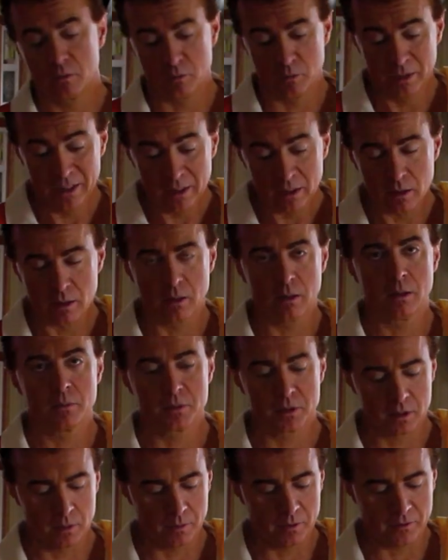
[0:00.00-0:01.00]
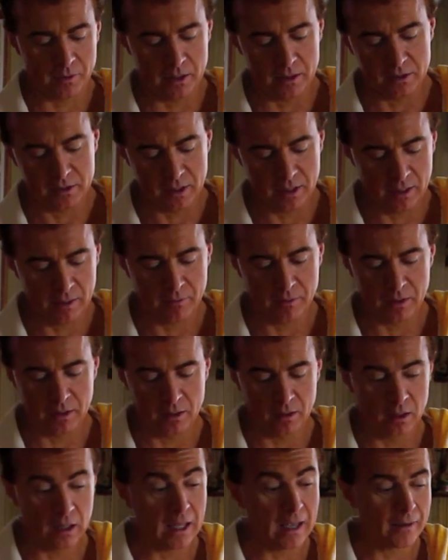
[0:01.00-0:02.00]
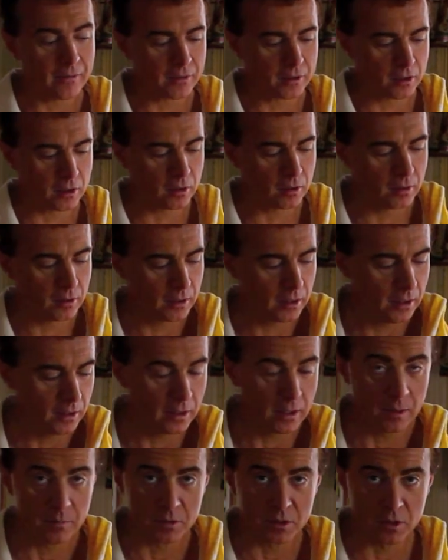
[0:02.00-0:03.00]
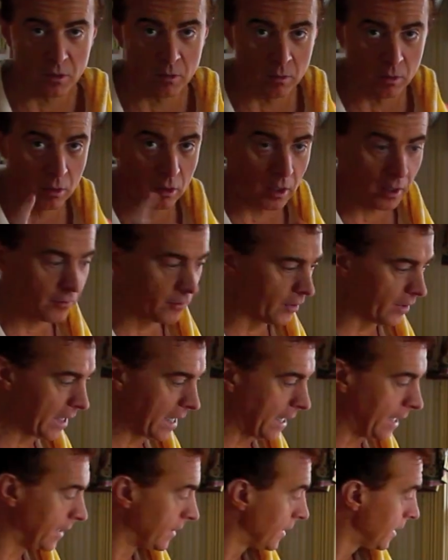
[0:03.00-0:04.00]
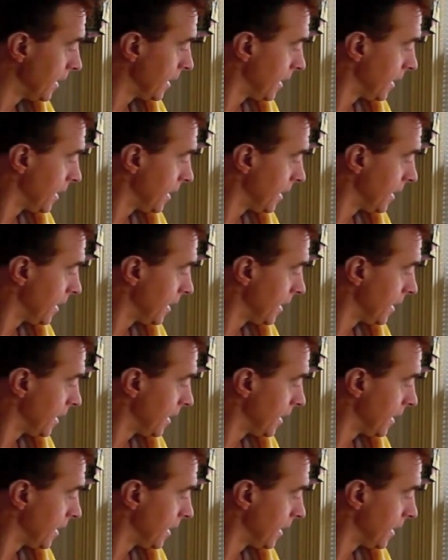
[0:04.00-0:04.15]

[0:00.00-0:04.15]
real herbs de Provence have the lavender in them, so look for that.